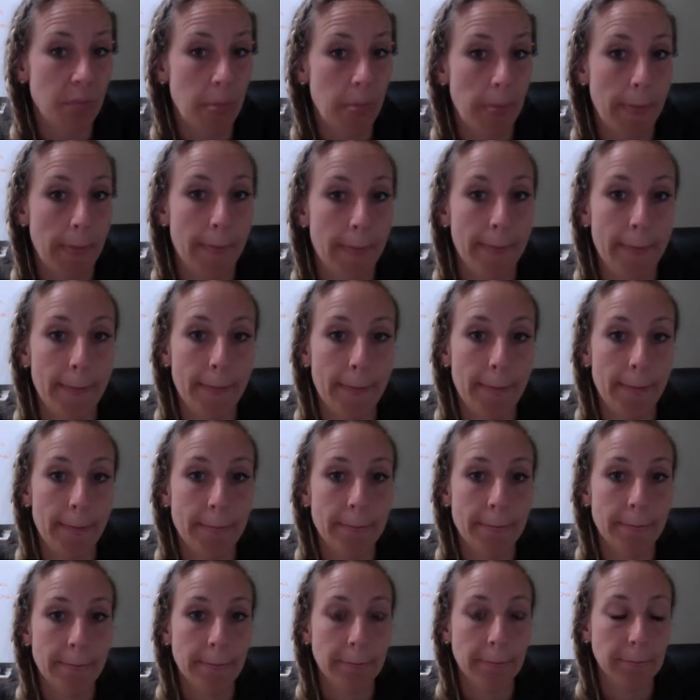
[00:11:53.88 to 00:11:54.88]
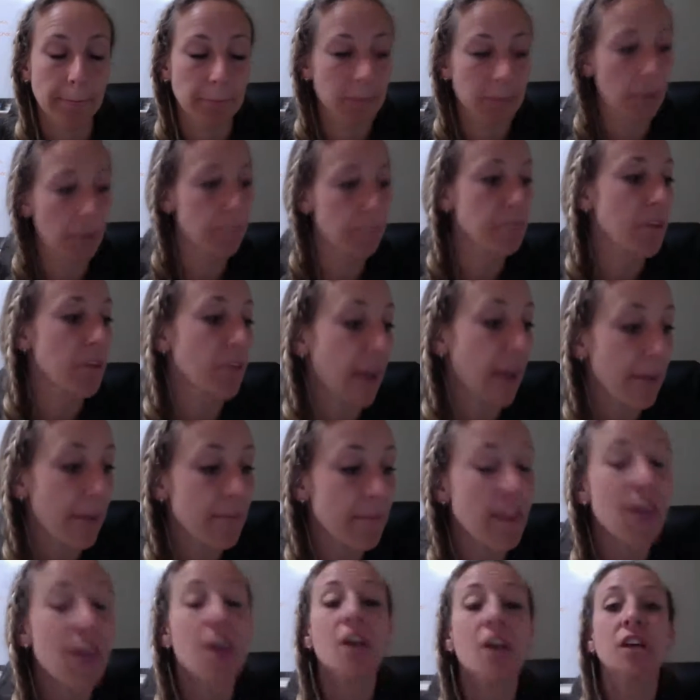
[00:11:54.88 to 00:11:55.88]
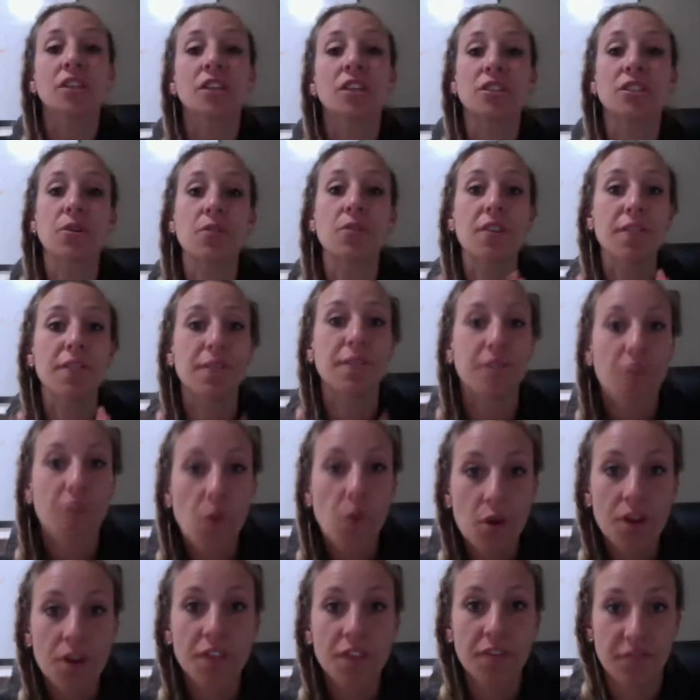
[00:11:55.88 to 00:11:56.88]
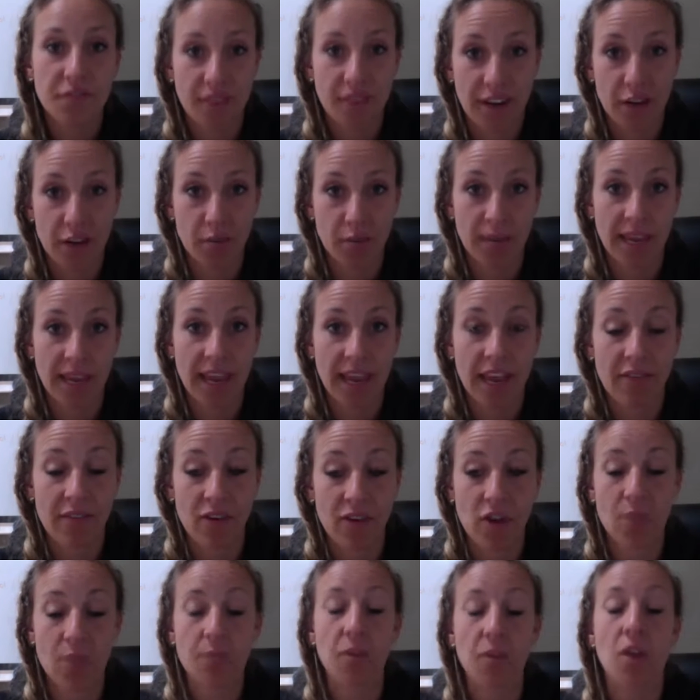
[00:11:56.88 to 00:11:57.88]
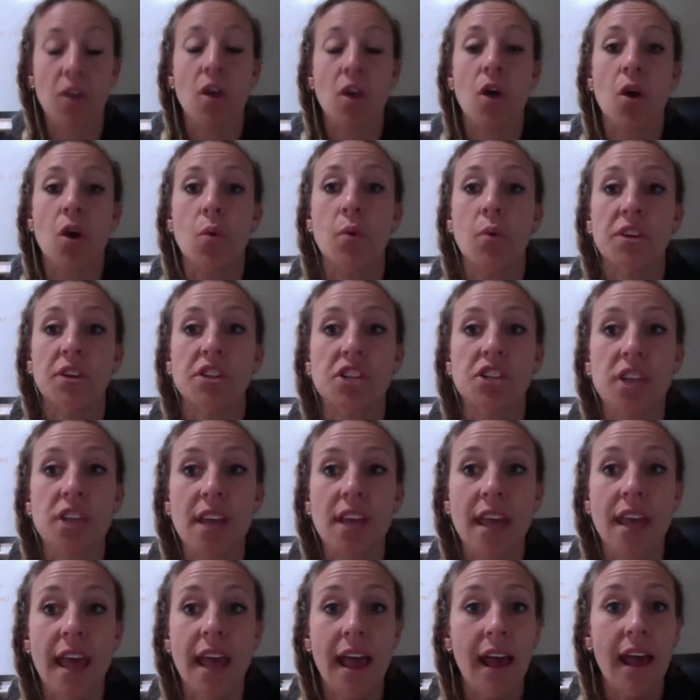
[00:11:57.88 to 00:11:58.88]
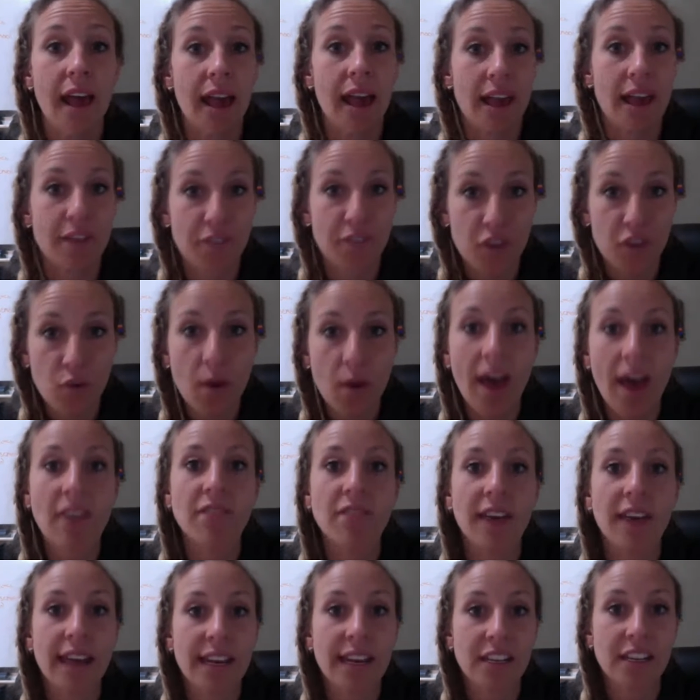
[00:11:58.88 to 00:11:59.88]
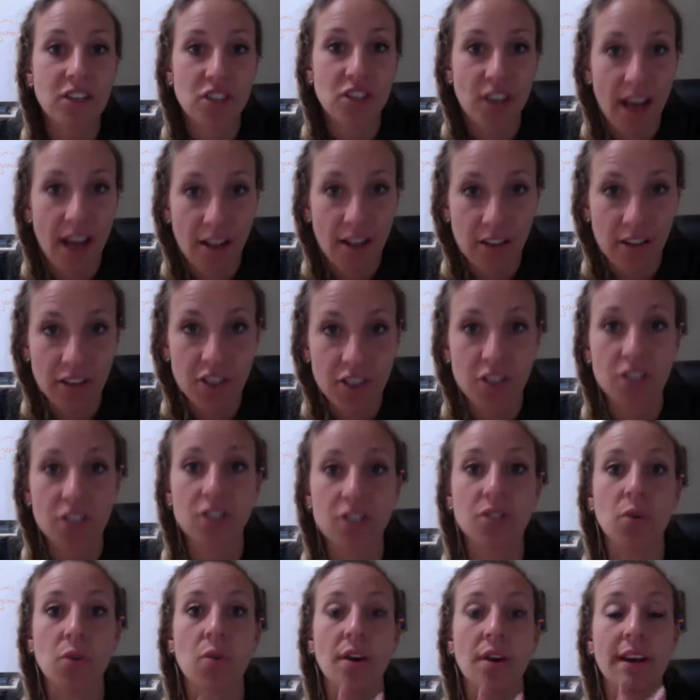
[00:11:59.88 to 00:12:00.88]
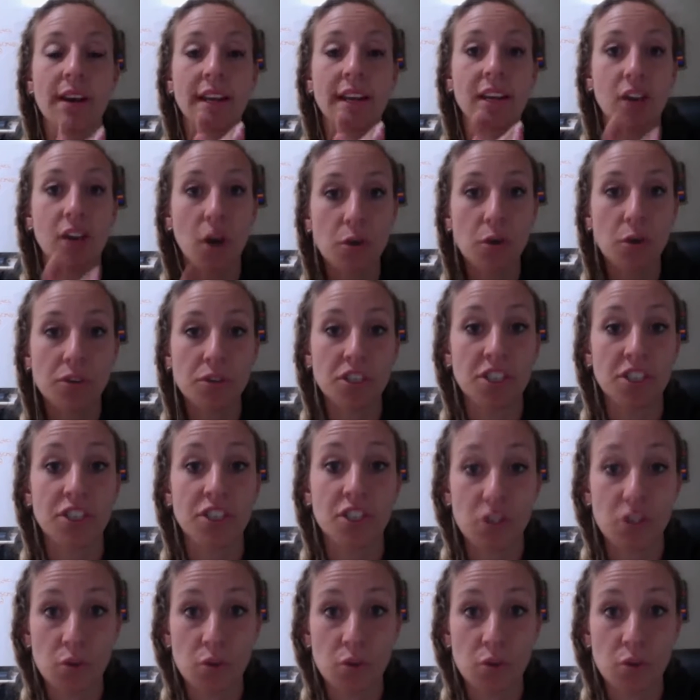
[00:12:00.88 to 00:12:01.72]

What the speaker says: No. Okay. So the 4th vital behavior, which if you have any challengers or any coaches, you